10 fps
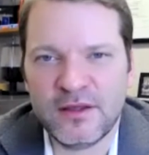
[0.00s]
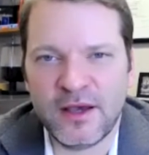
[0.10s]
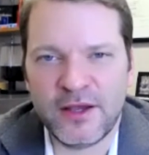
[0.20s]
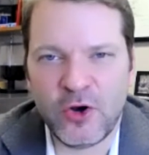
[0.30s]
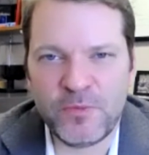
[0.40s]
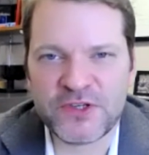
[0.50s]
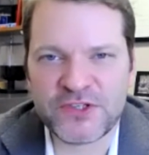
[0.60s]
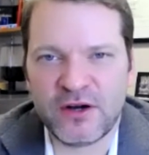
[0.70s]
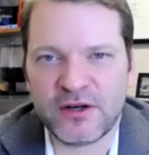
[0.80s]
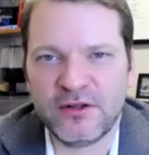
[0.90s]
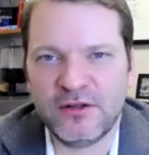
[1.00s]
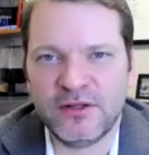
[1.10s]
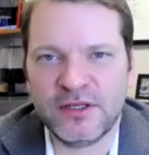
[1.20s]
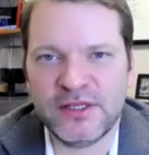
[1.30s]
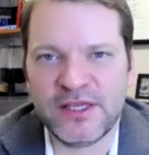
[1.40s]
I hope this
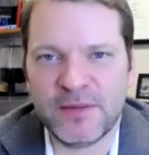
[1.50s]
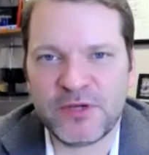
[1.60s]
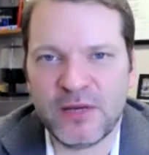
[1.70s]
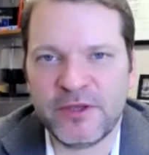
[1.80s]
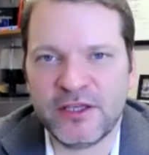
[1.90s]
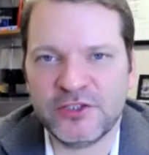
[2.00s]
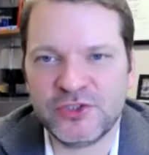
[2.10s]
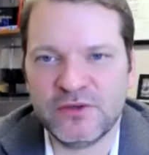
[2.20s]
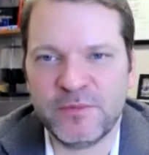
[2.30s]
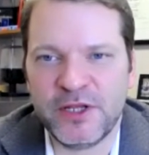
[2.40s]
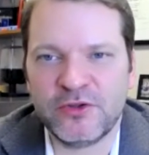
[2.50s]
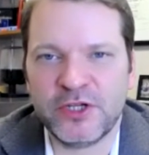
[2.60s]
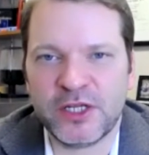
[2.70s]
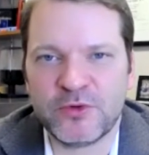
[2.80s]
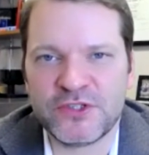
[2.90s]
article in the upcoming issue of Mayo
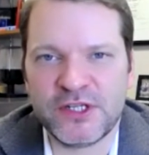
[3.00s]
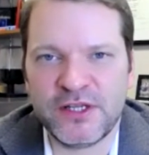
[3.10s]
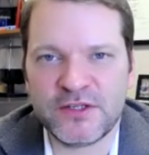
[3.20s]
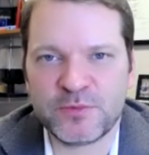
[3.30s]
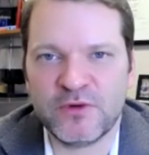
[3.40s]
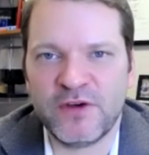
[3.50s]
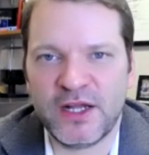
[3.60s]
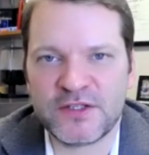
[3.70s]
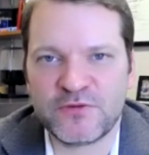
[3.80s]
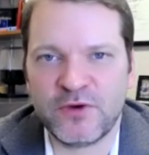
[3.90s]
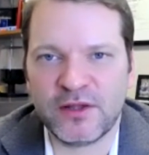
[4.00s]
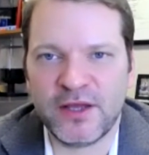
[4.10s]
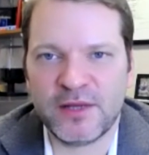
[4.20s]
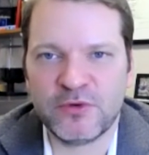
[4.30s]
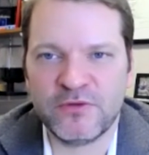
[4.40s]
Clinic Proceedings provides
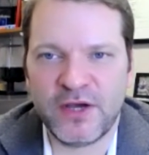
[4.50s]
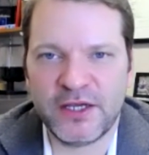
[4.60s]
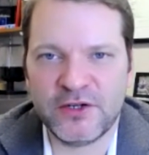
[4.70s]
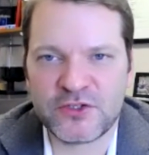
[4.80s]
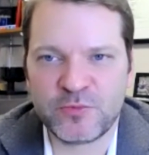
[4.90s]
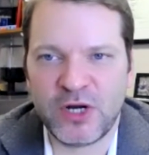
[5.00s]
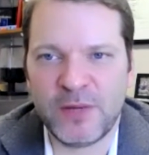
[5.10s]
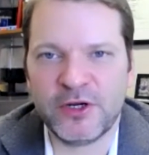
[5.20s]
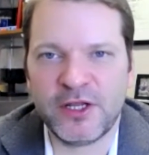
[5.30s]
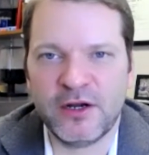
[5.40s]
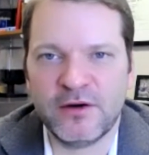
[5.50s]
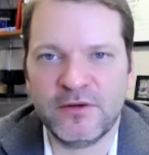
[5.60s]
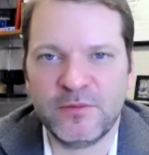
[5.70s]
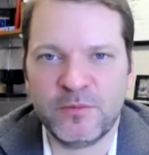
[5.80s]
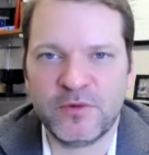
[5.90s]
frontline providers, primary care
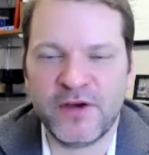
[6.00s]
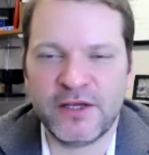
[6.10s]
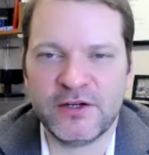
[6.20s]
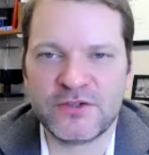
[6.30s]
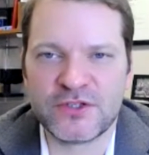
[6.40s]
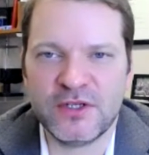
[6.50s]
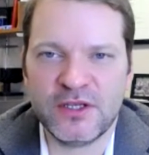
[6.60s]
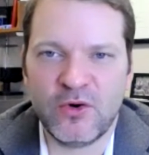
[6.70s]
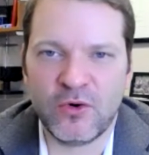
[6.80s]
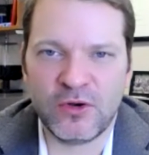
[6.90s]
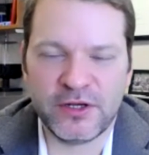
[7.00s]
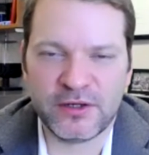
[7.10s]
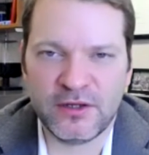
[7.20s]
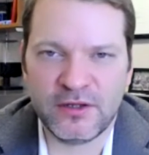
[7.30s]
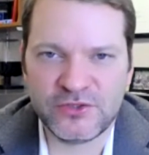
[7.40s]
providers,
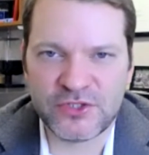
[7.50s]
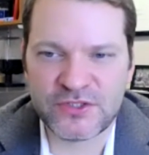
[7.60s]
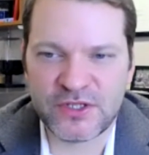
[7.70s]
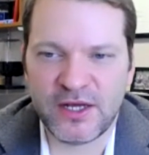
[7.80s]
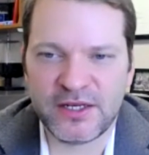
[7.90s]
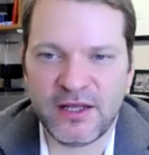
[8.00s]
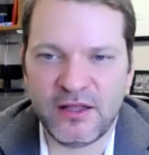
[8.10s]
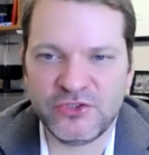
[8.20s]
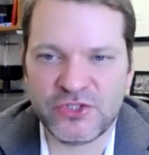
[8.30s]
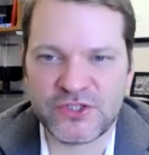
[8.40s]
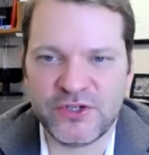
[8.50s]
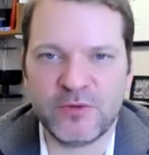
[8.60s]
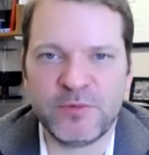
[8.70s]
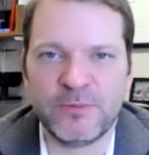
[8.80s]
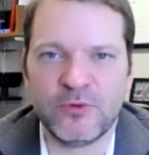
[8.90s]
otolaryngologists and audiologists and
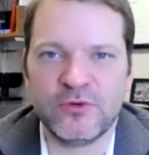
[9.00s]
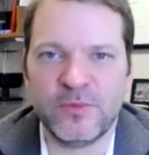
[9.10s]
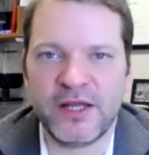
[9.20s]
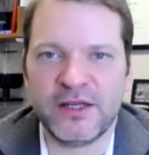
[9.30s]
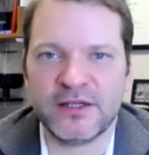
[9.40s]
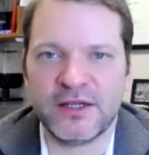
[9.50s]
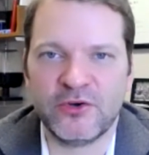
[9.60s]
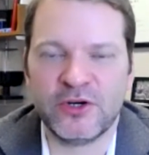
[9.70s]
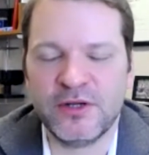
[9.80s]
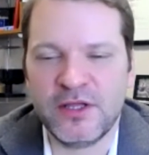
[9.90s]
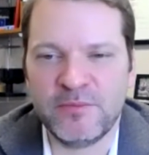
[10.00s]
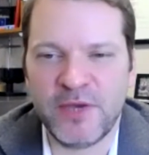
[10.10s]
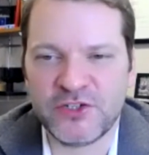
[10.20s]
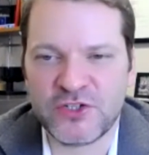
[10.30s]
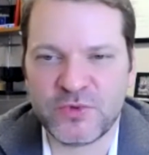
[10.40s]
other people who might encounter
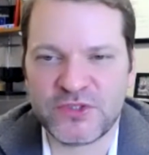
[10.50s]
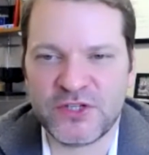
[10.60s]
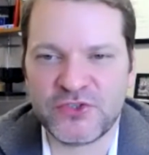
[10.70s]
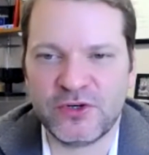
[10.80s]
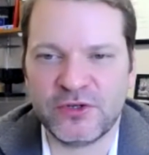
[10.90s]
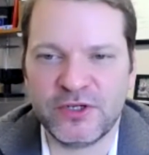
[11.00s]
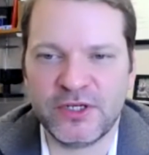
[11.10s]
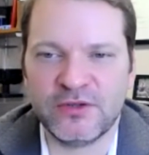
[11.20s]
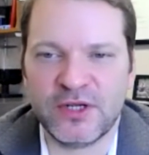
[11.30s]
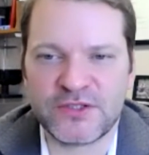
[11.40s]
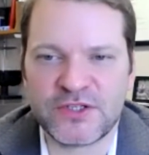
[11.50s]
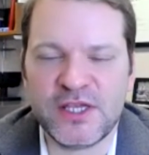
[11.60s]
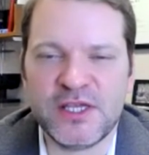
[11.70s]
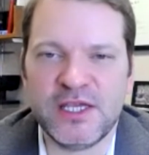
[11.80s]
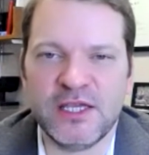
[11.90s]
patients with sensorineural hearing loss
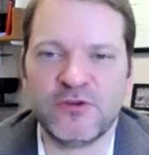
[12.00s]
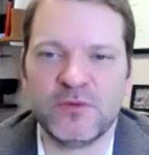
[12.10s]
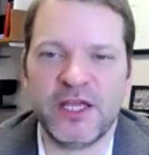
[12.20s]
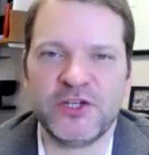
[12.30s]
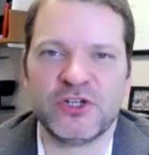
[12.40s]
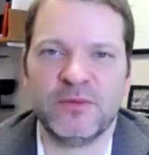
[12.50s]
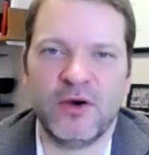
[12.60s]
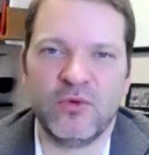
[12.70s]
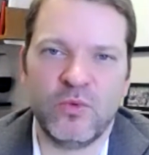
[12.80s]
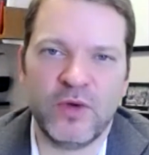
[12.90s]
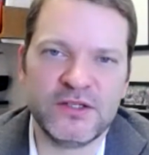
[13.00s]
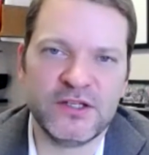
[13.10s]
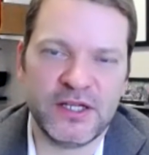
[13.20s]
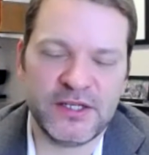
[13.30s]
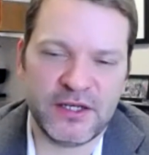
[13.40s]
information about when
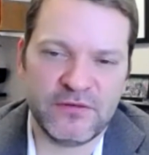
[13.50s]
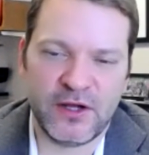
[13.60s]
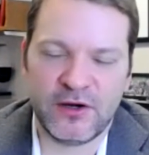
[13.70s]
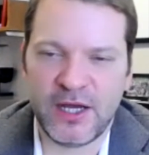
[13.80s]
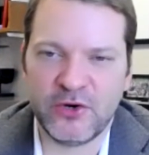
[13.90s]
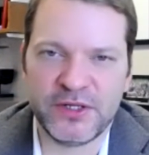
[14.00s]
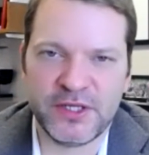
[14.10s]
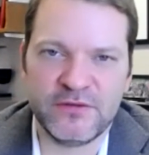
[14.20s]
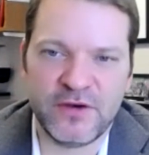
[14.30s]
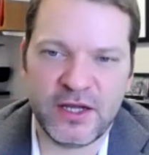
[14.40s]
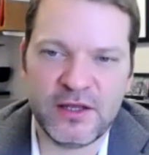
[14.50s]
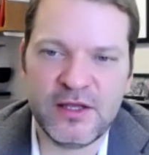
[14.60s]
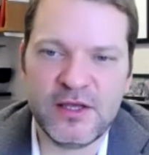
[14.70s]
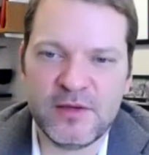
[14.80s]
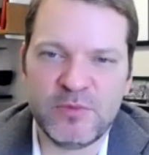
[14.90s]
to identify or how to identify
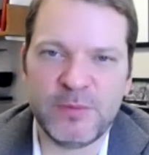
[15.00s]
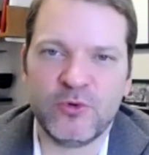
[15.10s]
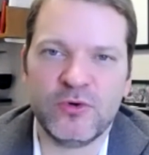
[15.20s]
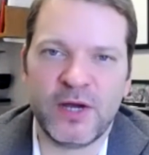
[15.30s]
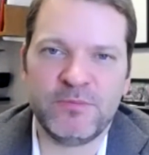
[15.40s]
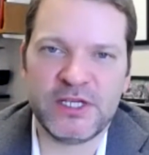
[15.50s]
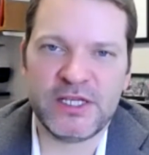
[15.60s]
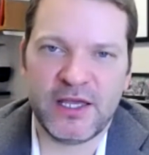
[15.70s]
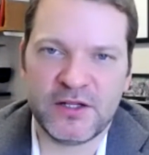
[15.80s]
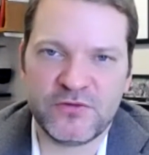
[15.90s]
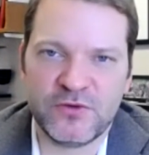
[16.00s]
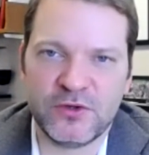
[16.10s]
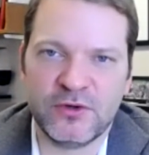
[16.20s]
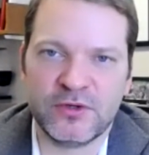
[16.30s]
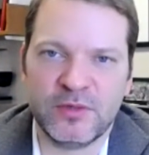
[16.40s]
people who might be candidates for
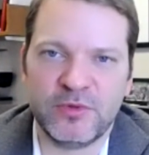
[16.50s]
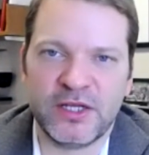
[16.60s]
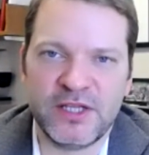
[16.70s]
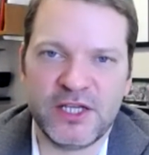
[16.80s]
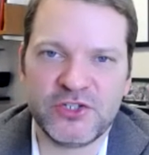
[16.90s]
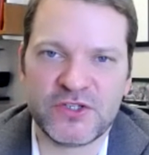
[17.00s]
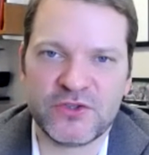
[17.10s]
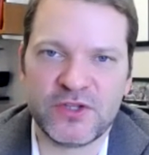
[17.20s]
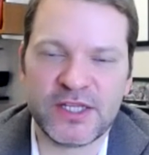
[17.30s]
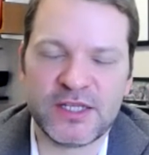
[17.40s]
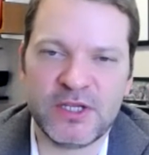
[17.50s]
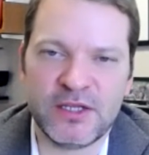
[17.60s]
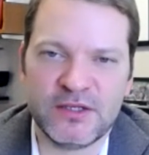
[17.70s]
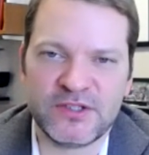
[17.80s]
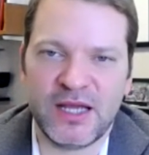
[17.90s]
cochlear implantation so they can
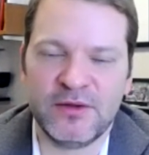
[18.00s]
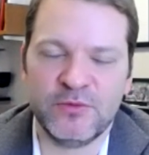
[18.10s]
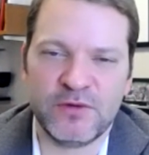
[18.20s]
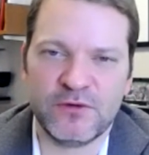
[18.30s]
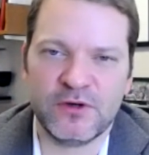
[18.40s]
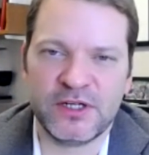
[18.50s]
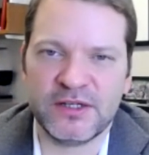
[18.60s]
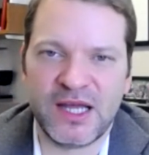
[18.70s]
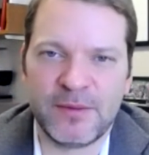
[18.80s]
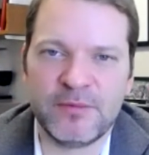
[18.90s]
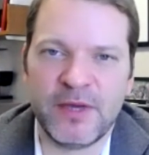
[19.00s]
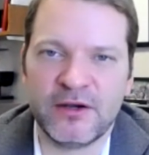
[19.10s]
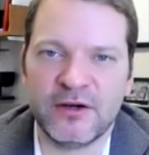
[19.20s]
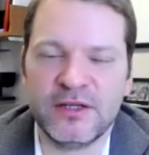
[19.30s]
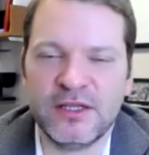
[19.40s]
be referred in a timely
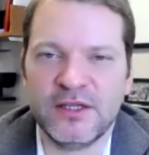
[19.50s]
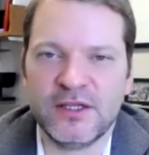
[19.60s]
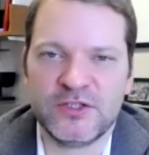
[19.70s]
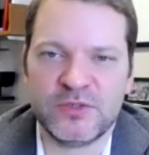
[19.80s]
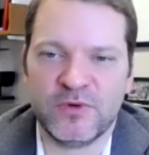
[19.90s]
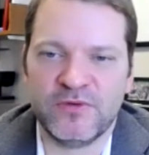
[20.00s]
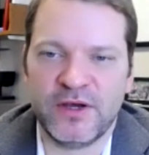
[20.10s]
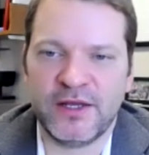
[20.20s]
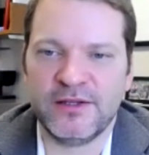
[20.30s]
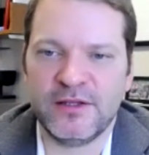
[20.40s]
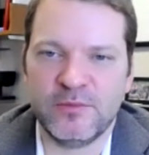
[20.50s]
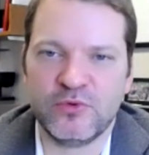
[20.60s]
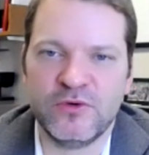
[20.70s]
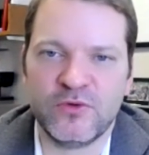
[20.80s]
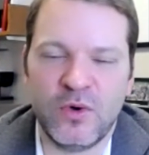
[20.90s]
manner to provide
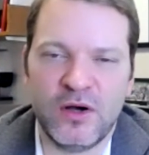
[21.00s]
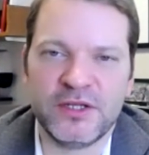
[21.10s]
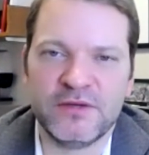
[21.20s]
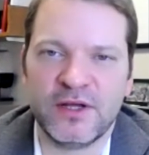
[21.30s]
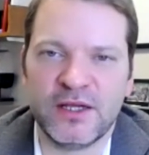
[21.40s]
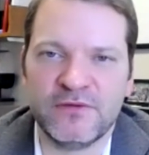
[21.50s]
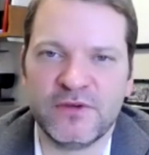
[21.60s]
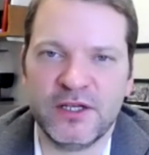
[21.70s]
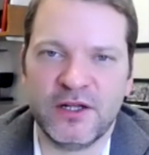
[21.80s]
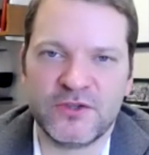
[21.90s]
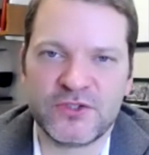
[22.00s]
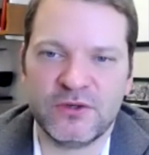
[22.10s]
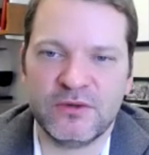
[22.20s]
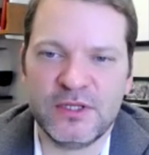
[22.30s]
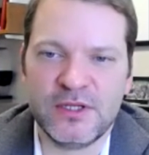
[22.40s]
improved quality of life and
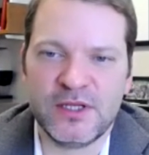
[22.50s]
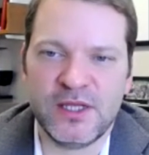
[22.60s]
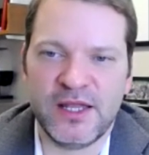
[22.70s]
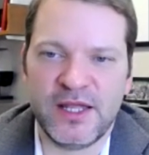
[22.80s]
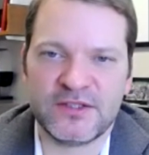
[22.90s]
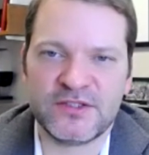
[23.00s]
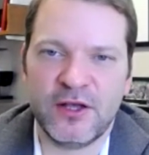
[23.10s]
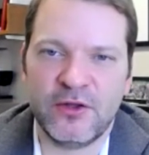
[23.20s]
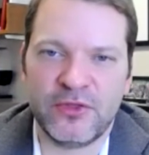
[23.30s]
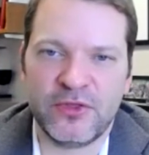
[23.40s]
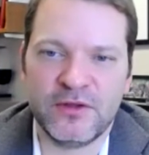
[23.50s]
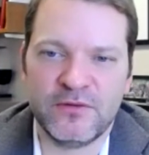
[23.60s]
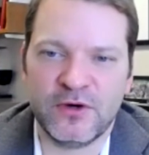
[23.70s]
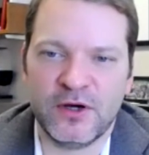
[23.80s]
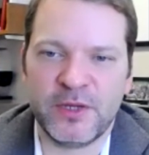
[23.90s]
also enhanced health
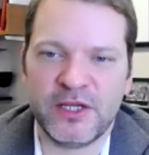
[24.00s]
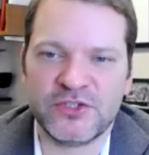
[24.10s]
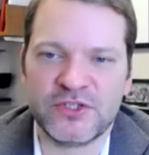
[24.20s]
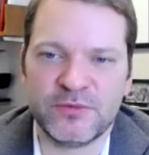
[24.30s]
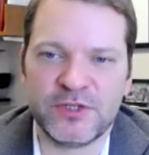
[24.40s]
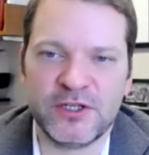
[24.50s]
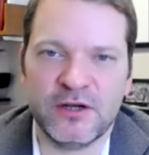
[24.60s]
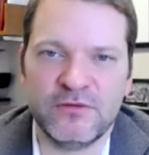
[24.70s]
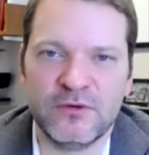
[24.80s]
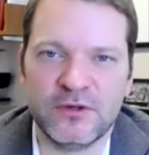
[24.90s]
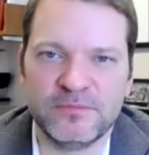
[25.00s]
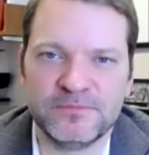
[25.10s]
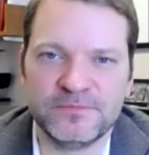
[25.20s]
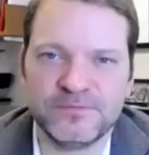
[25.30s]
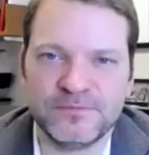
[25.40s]
for our patients that we care for.
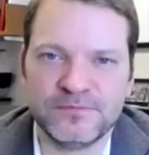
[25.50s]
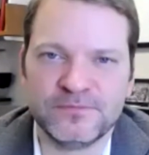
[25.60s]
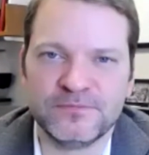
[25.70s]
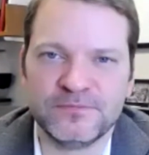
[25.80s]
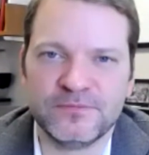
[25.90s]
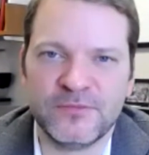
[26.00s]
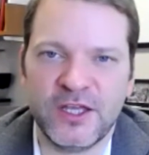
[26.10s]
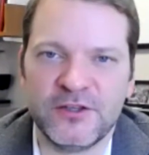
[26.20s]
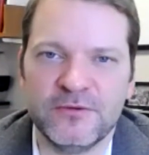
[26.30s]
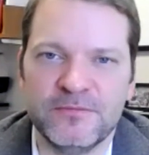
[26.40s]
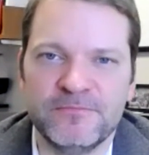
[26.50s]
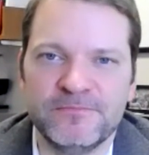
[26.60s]
Thank you.